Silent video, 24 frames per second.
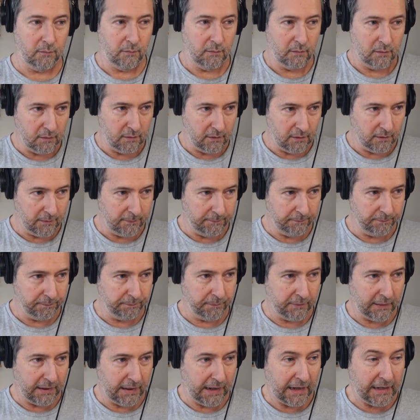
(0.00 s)
um,
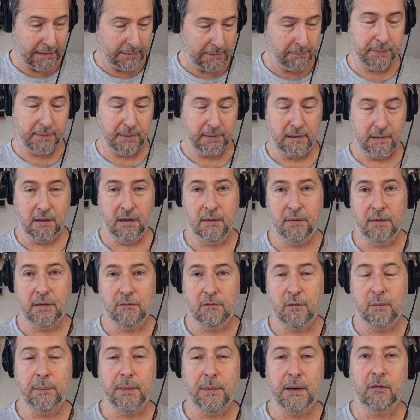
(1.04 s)
ape. I can't think
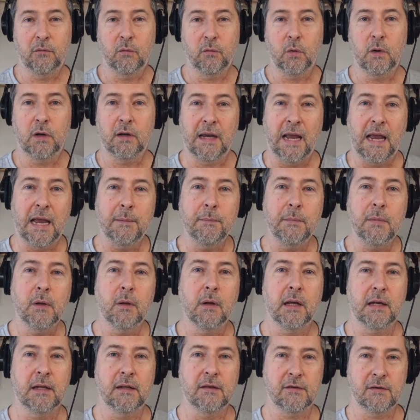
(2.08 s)
of a better word.
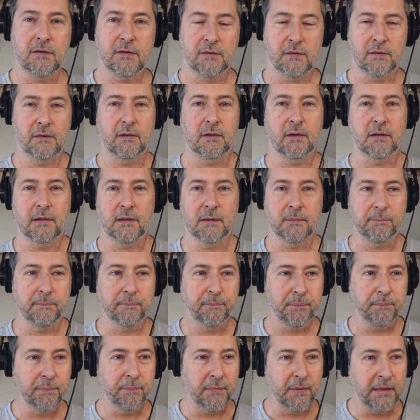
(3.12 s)
Emulate
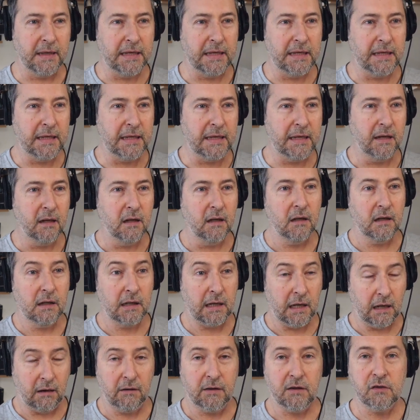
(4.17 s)
um, the
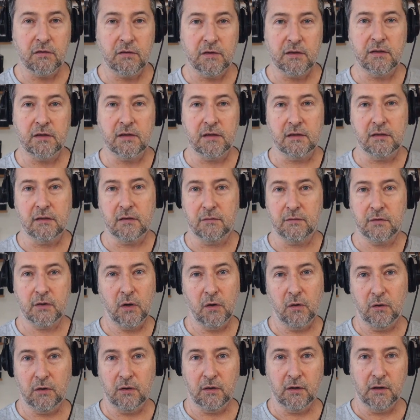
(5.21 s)
characteristics of
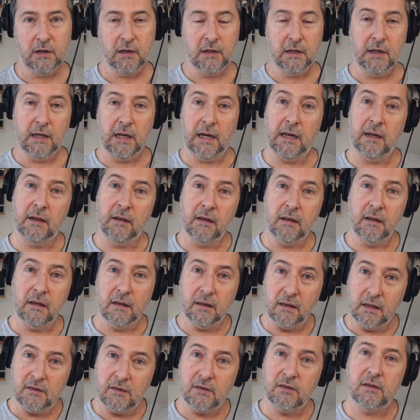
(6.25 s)
God. And
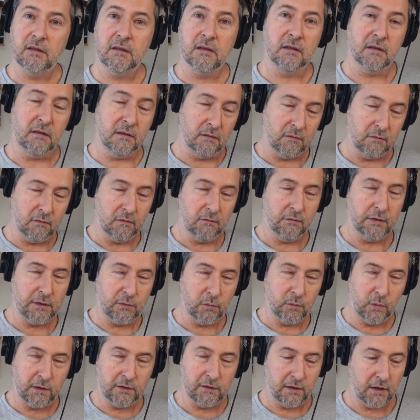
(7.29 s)
this, the
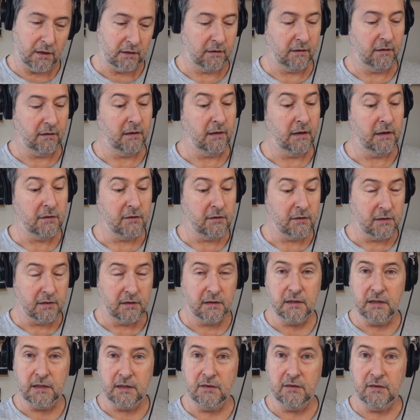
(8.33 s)
reason why I started this,
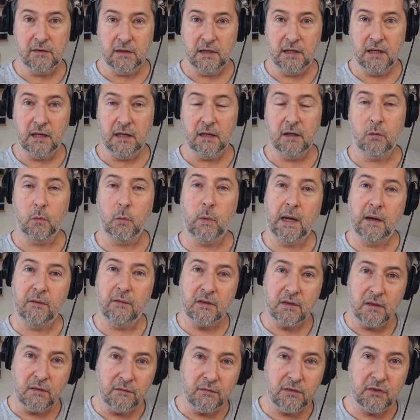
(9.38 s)
is here we have a
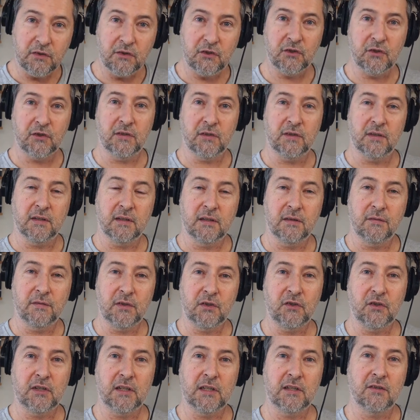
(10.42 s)
division, a
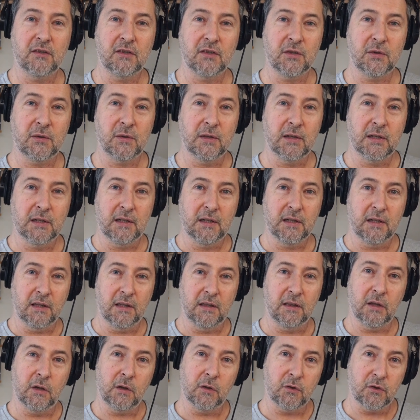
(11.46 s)
division into
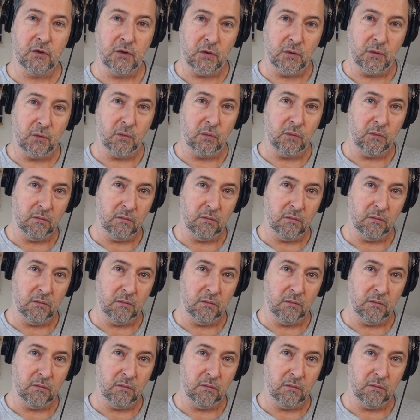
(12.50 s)
those who